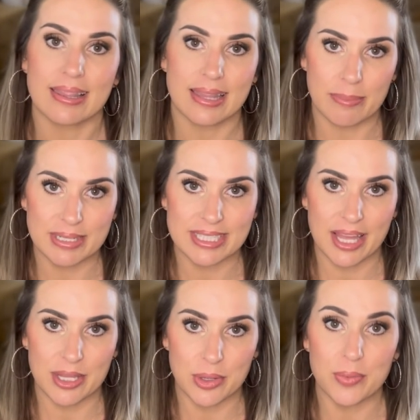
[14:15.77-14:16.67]
Let me
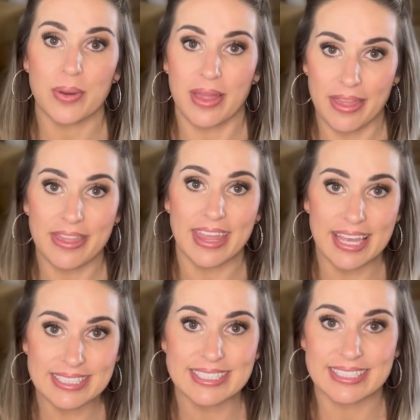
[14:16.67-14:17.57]
tell you,
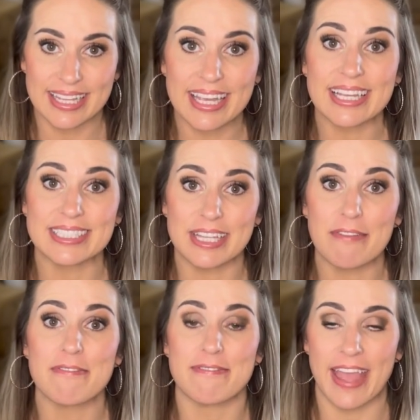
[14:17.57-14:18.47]
this is
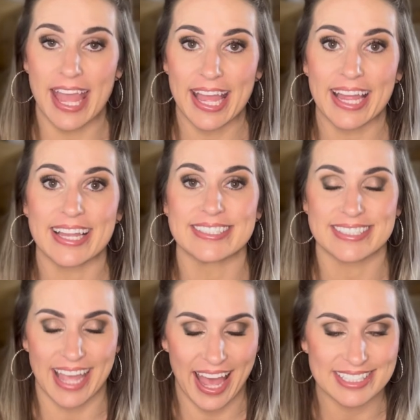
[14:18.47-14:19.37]

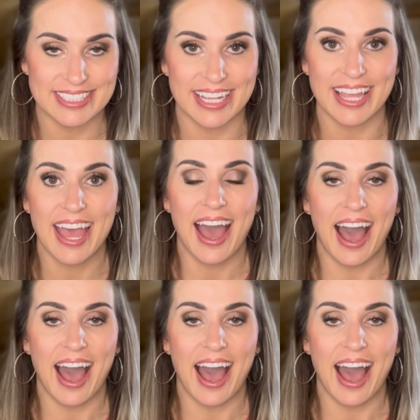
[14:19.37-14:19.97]
fantastic.